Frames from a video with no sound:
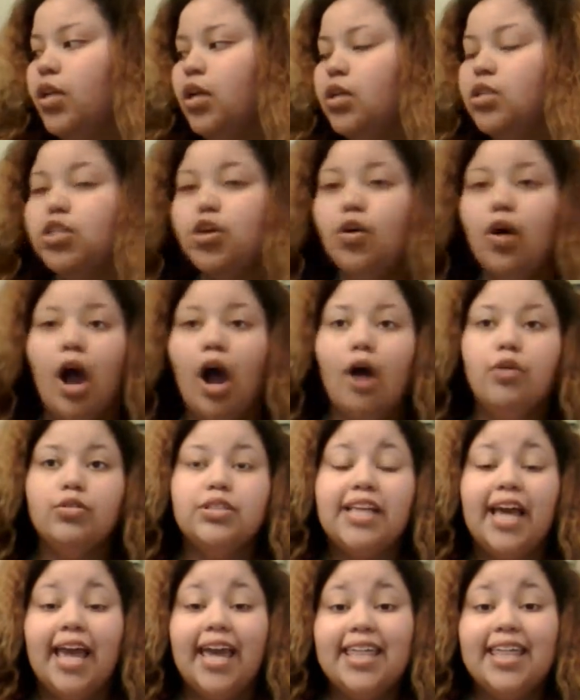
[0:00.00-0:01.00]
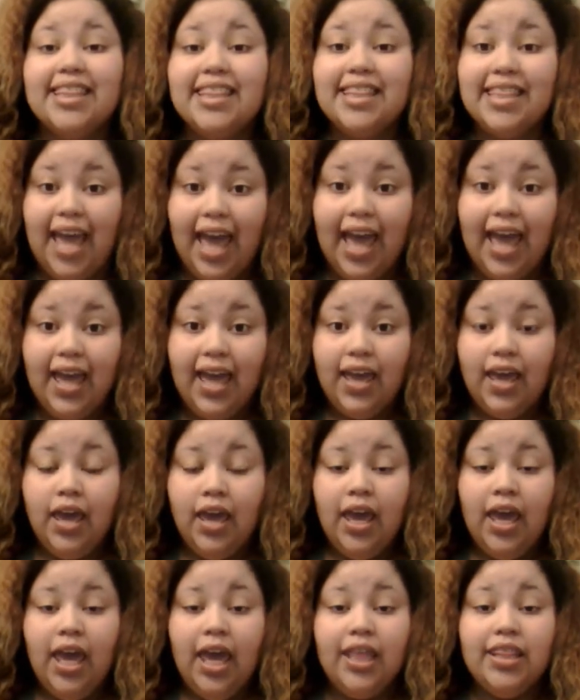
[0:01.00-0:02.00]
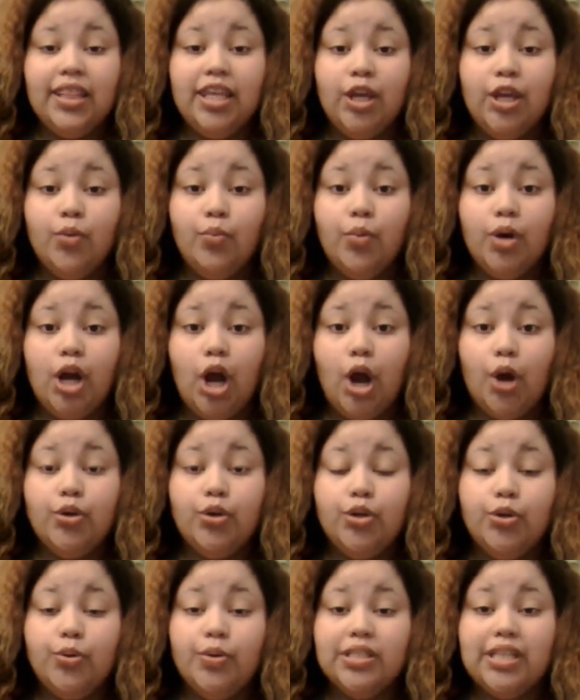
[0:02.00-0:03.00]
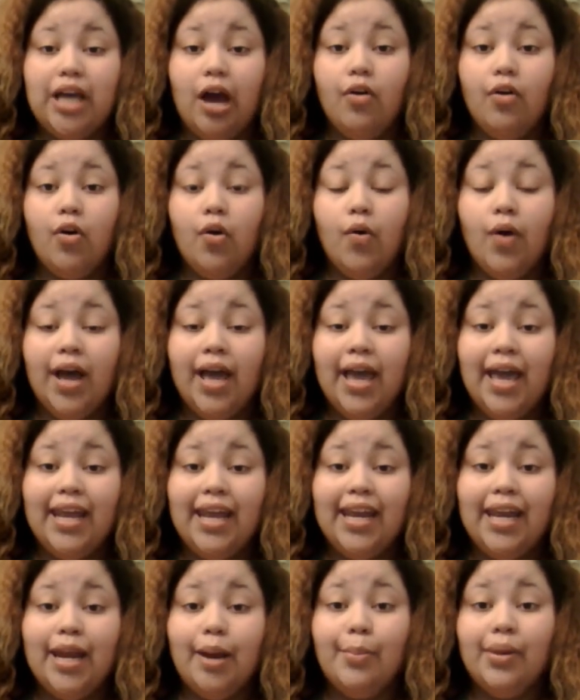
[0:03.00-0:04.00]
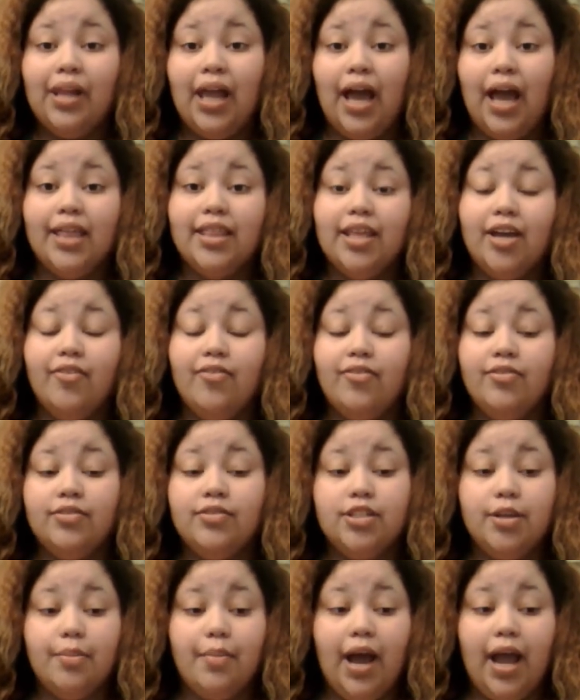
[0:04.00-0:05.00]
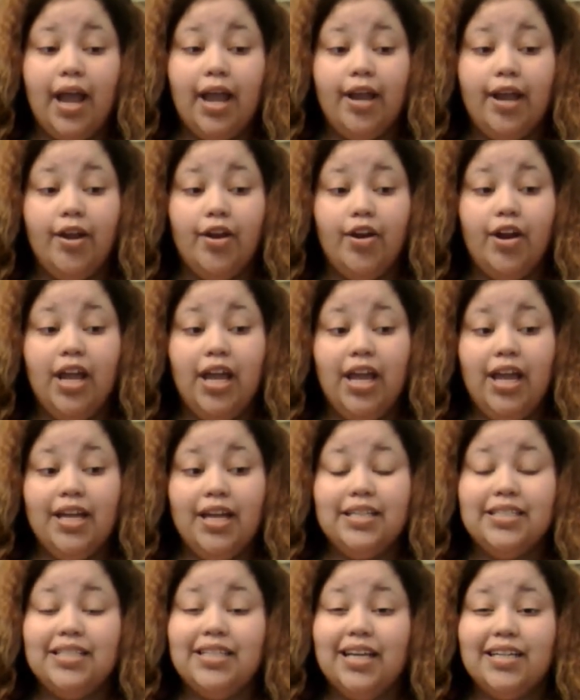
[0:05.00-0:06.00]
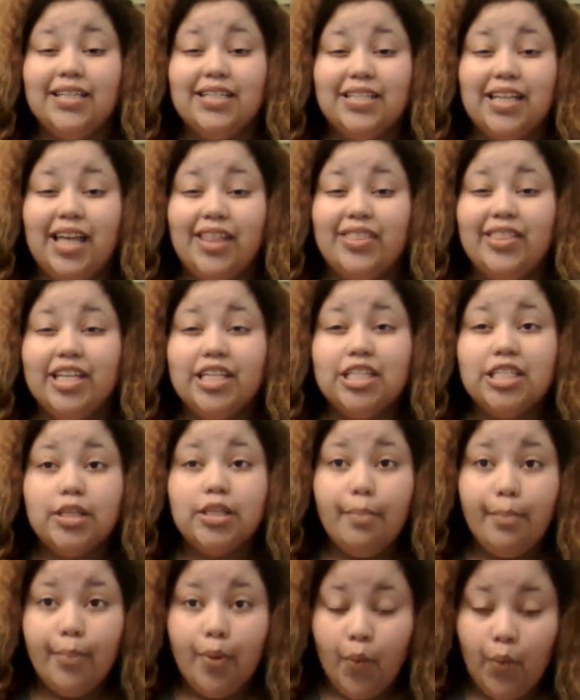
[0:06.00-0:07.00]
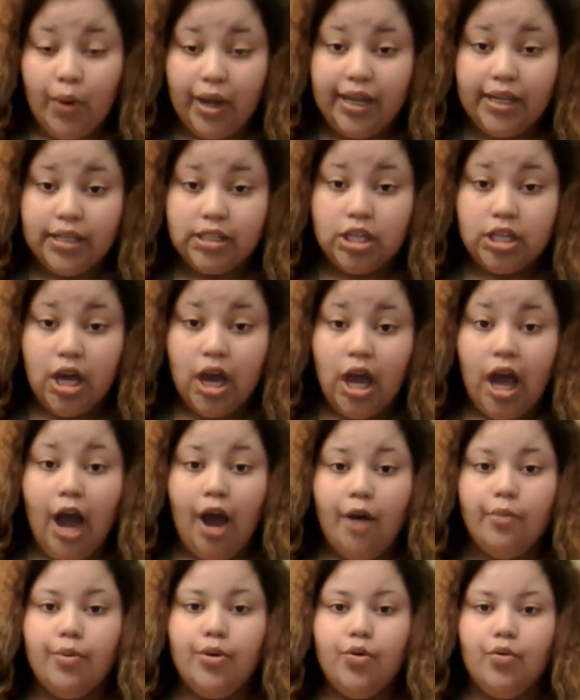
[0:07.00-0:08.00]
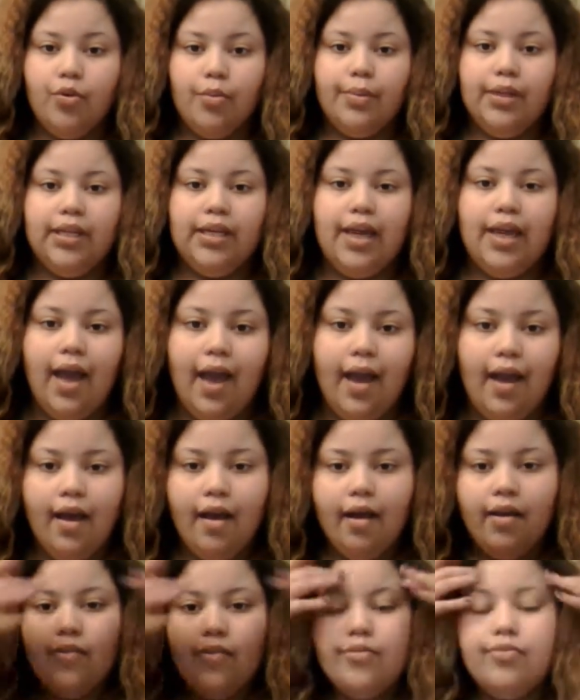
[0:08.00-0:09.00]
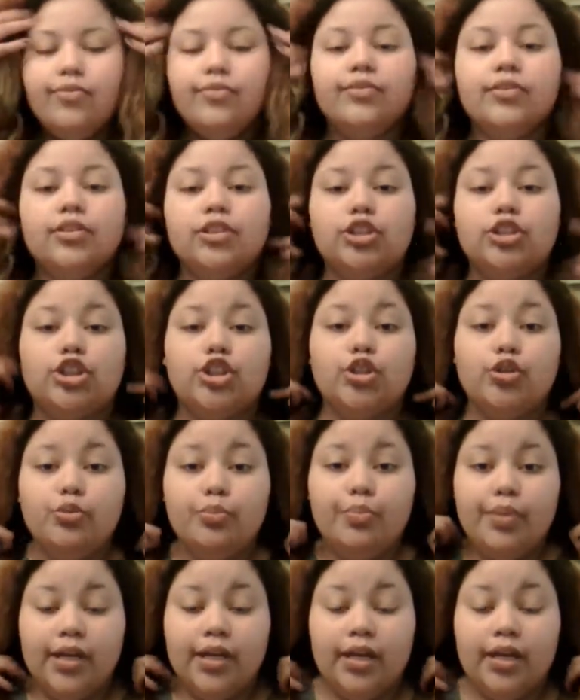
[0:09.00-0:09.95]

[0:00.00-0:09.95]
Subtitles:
So I'll take that, and then what I'll do is I'll go ahead and apply that to my hair in sections. At this point, I would normally have two